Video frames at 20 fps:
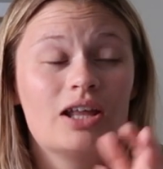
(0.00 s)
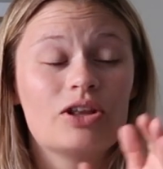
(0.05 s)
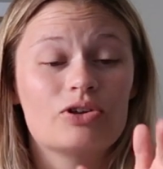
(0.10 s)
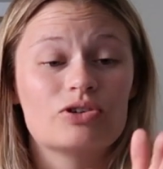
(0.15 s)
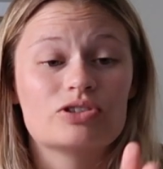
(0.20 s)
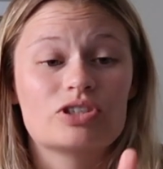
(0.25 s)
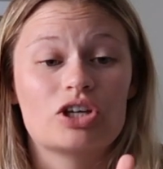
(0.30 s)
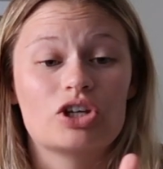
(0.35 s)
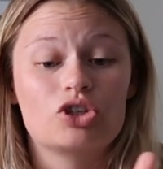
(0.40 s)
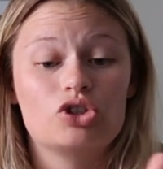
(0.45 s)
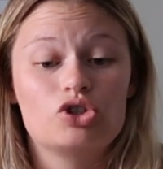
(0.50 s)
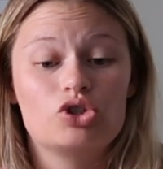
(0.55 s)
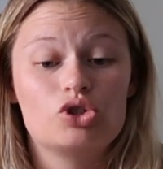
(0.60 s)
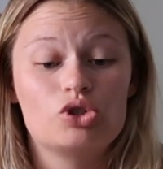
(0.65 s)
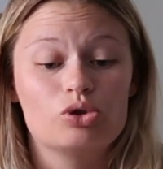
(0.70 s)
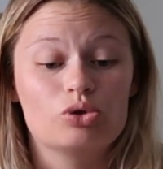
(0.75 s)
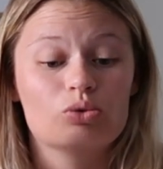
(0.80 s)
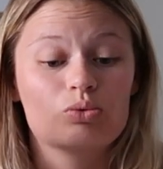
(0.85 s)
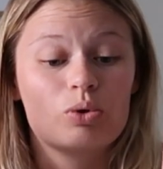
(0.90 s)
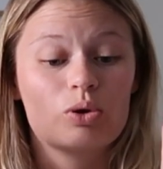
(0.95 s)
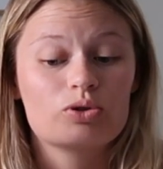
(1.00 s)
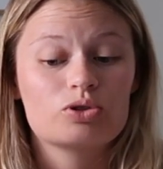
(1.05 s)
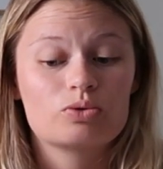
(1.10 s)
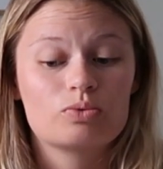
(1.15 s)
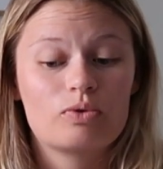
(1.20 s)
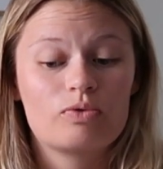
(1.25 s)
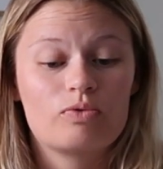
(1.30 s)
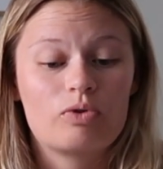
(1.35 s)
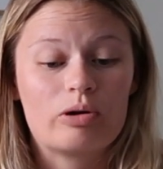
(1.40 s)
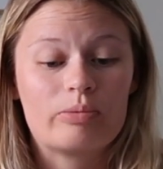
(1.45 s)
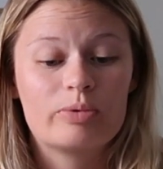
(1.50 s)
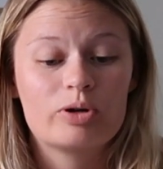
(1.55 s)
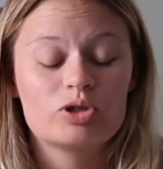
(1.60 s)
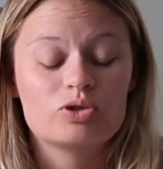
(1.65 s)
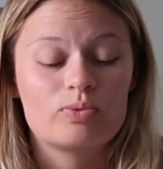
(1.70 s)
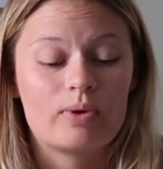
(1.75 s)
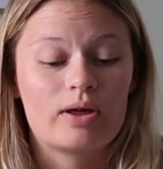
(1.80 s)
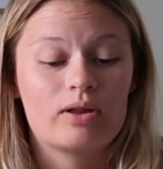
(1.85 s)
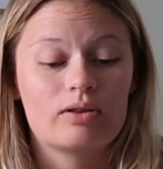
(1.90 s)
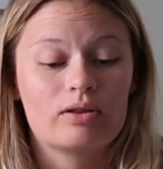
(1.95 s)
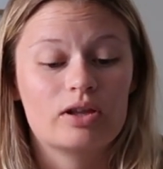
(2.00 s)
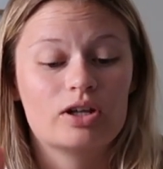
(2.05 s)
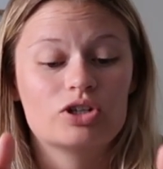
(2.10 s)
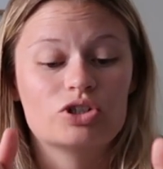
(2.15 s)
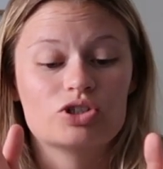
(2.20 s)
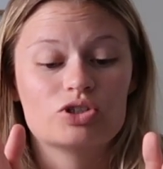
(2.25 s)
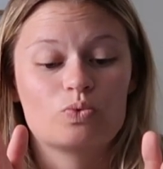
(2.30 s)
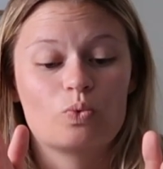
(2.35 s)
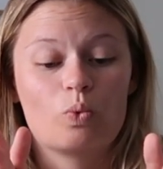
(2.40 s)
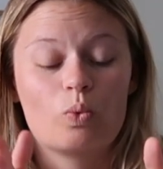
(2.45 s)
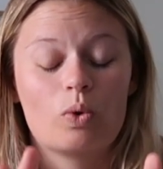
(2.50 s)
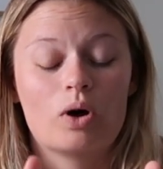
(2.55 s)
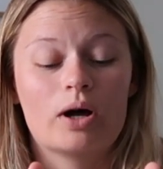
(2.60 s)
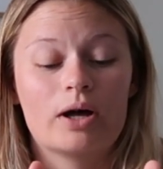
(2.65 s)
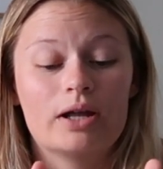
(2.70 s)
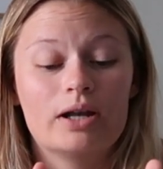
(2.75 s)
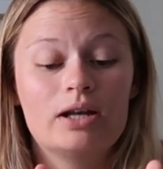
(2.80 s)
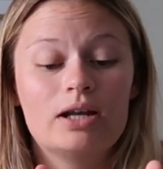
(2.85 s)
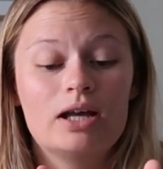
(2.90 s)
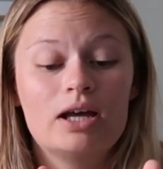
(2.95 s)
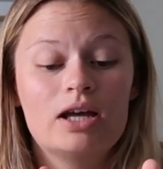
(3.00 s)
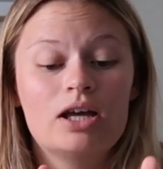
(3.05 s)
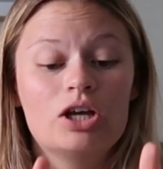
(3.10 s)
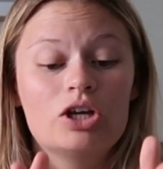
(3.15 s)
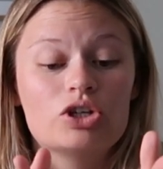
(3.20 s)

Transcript: there's like two rows of reformers rather than just one